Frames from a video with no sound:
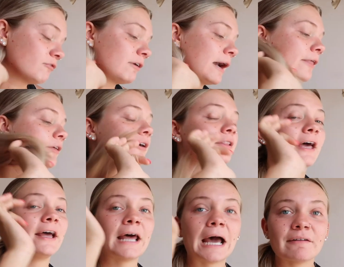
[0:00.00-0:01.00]
rather
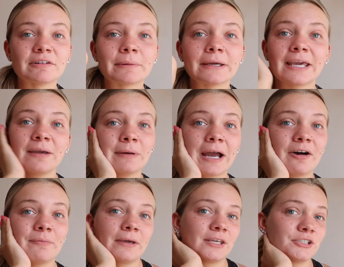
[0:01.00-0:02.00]
than having my camera
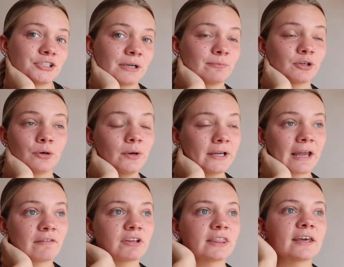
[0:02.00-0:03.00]
out making sure I'm recording
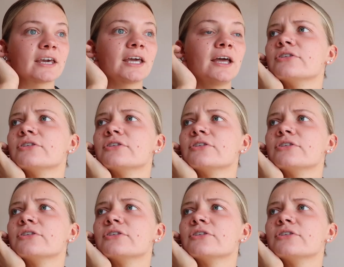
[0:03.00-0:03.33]
everything.